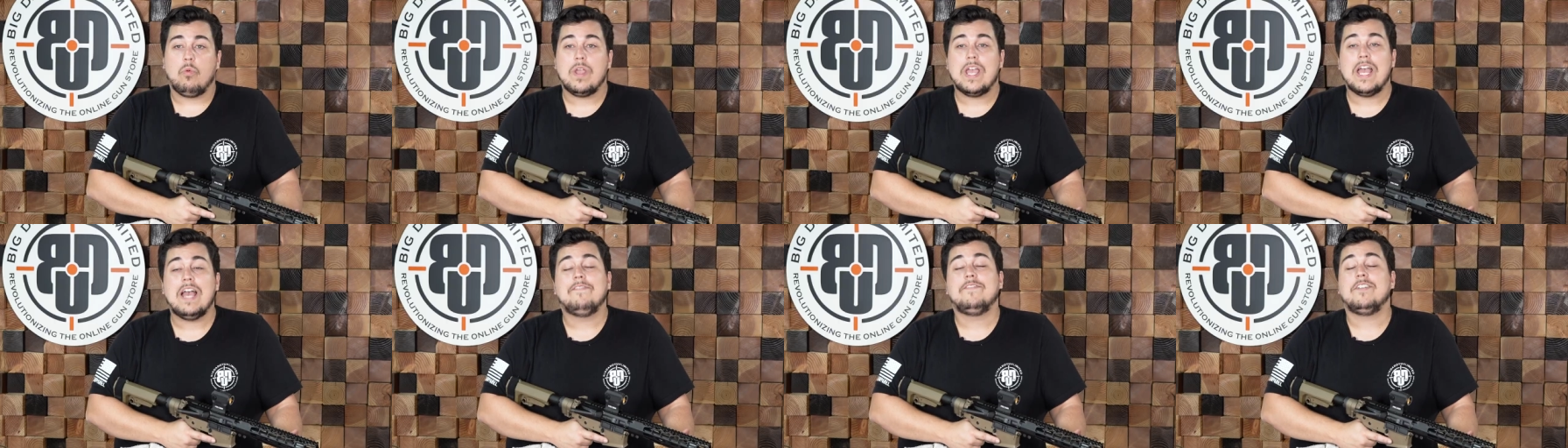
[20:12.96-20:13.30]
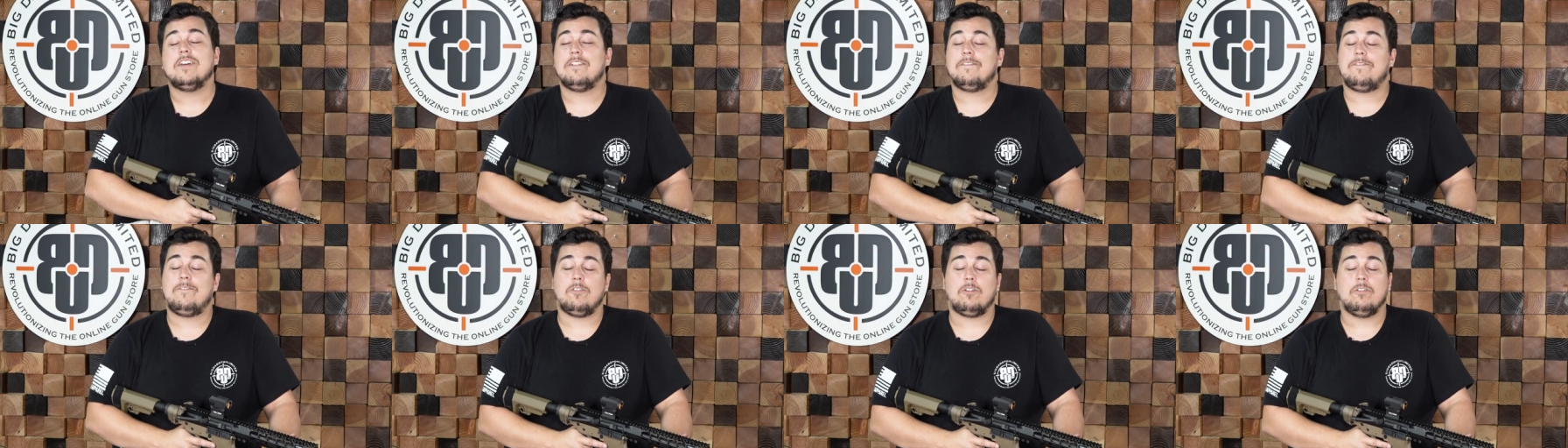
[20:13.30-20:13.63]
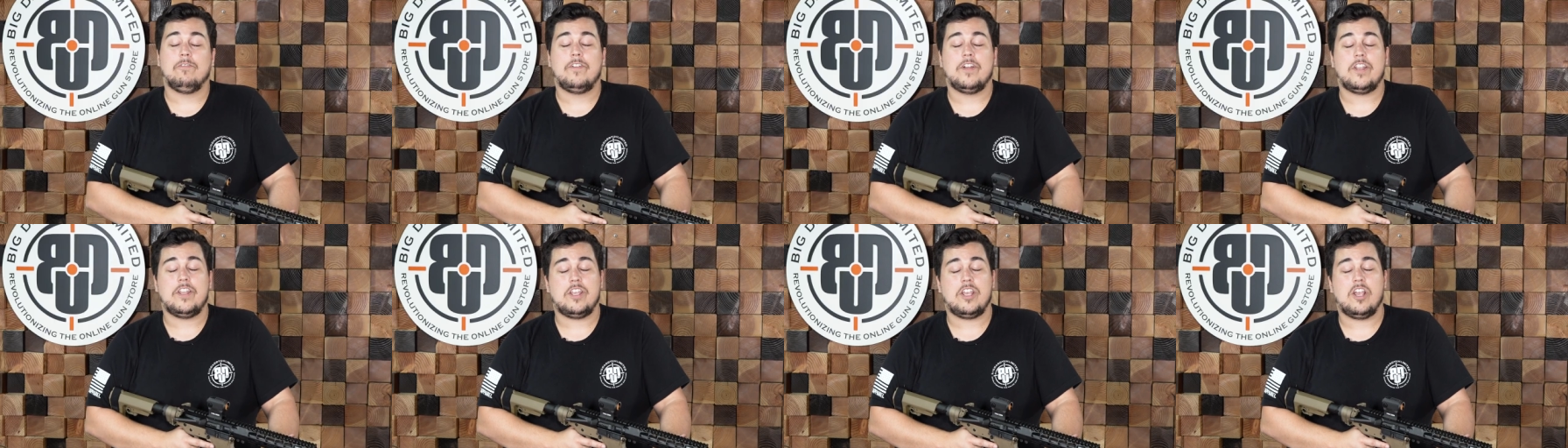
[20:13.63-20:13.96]
We have done a
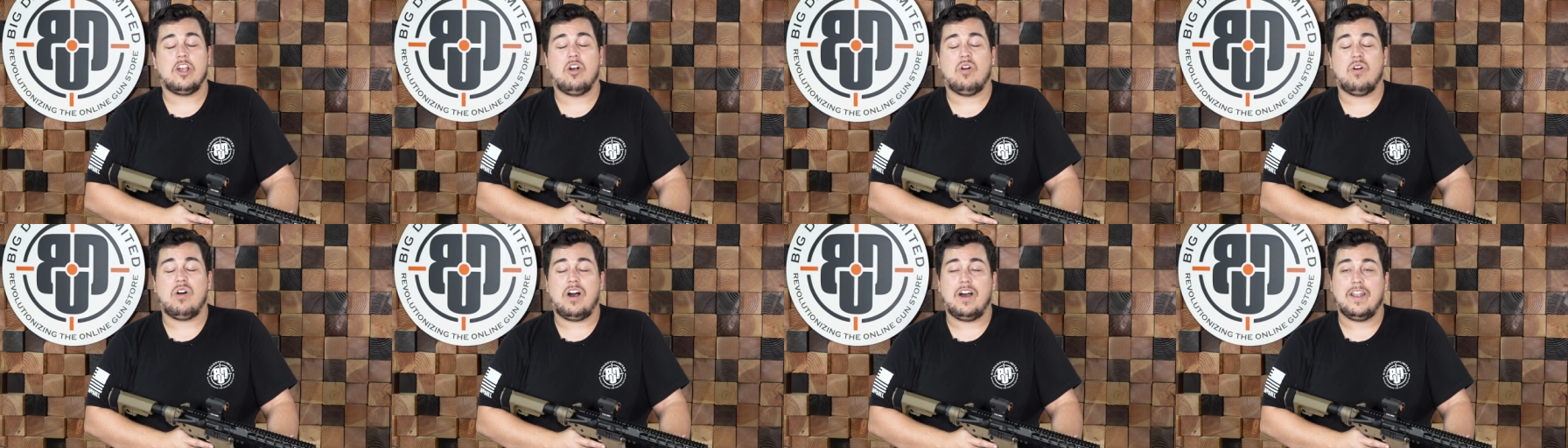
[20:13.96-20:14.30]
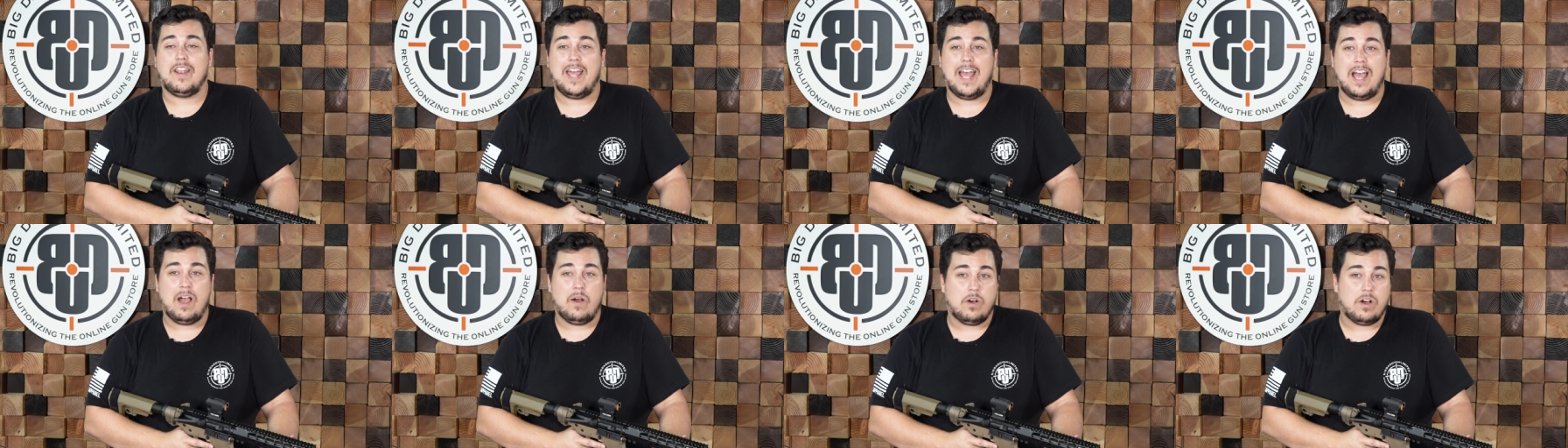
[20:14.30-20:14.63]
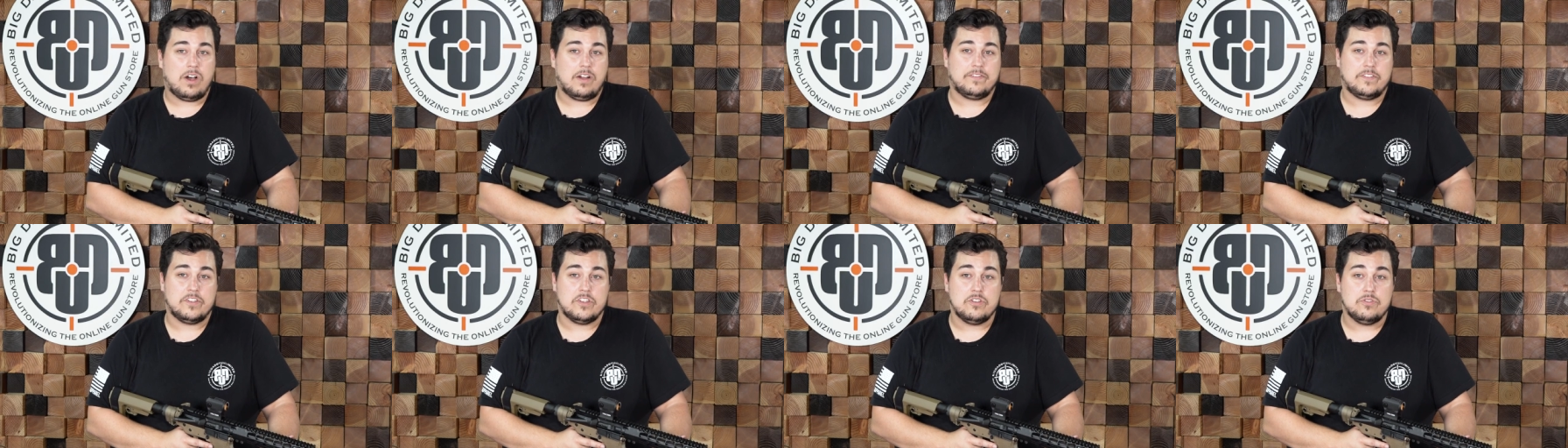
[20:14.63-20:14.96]
full video on how
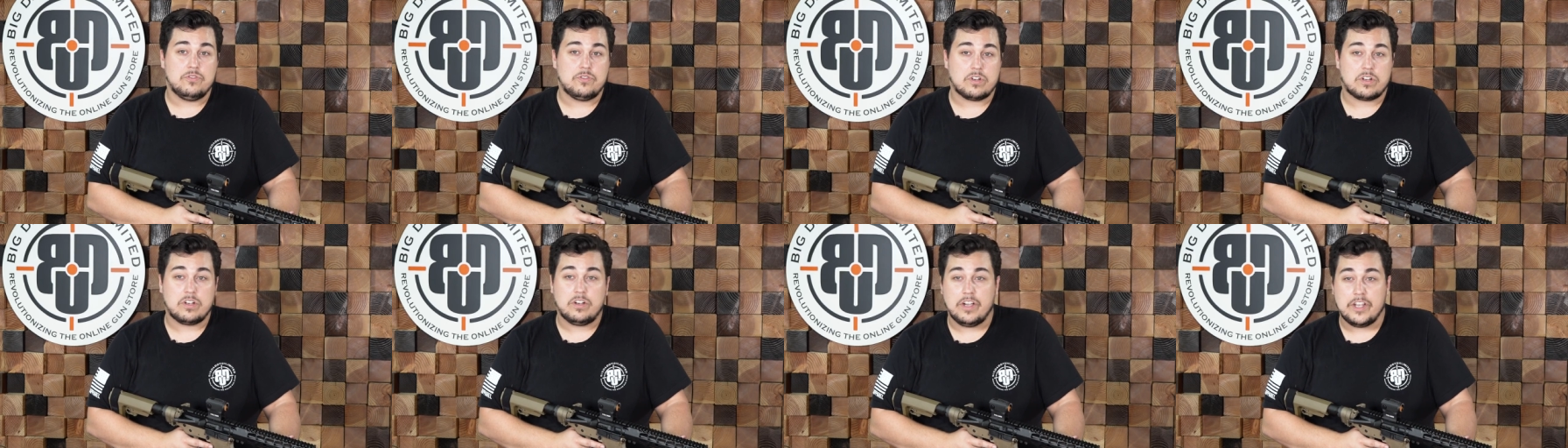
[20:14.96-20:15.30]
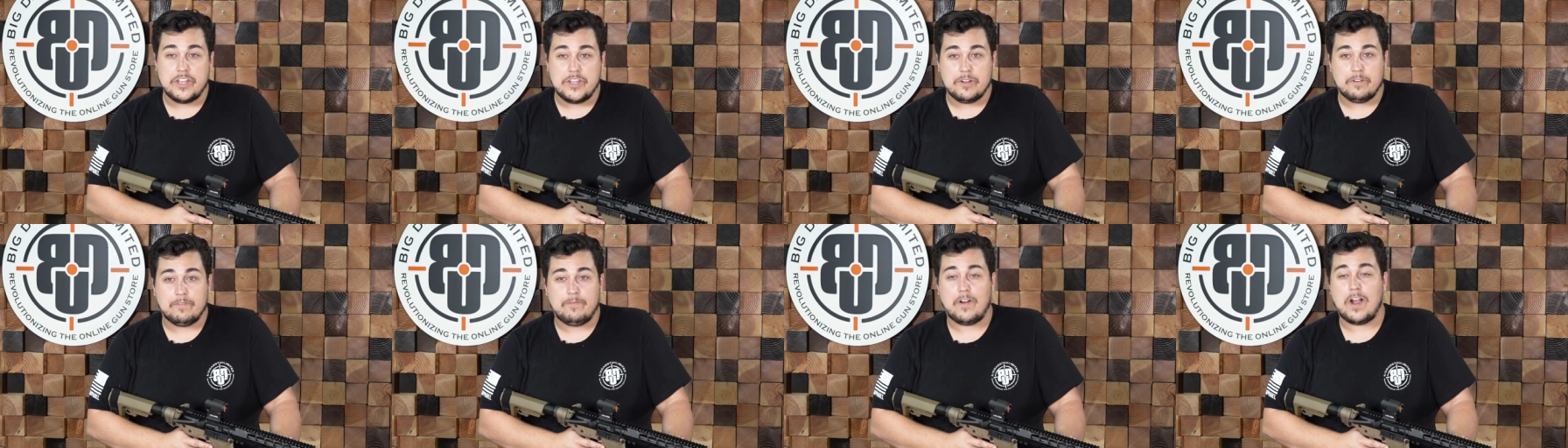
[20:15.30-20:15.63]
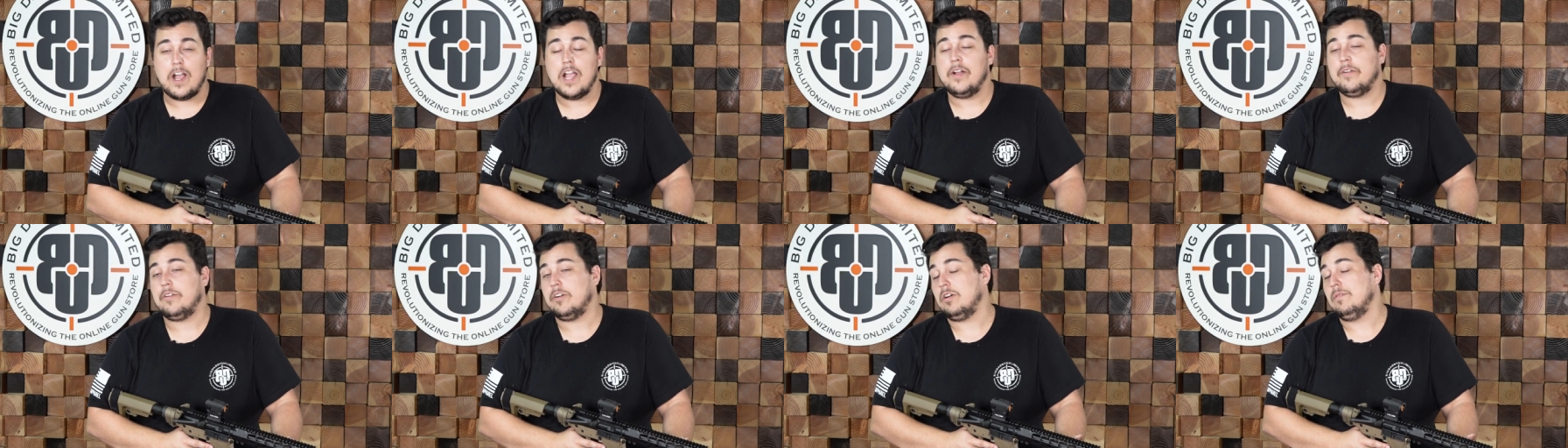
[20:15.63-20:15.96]
often you should clean your
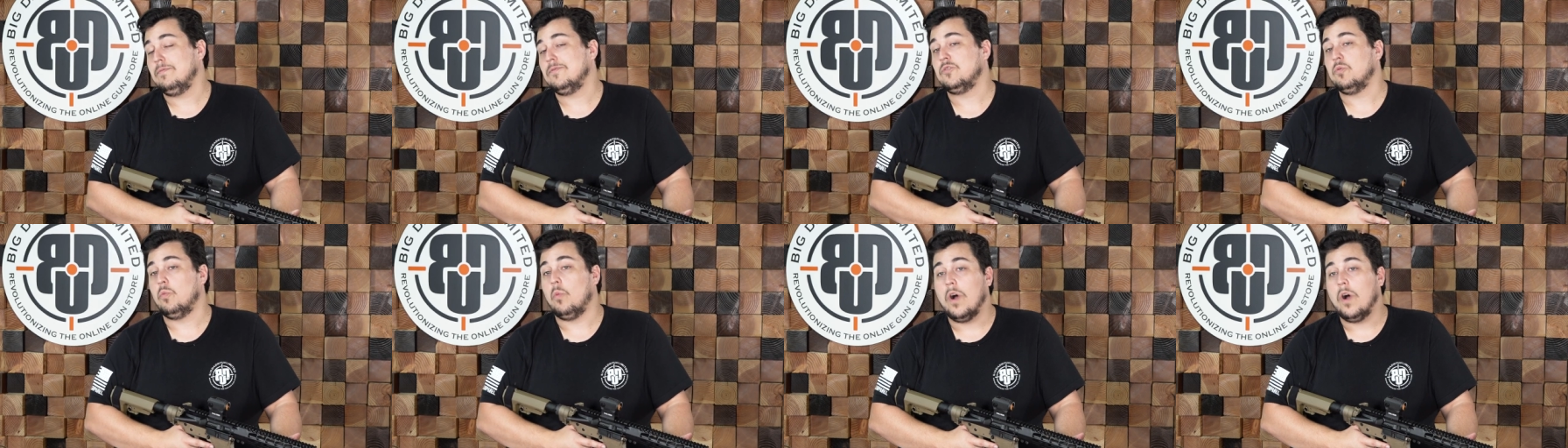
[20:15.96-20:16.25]
firearms,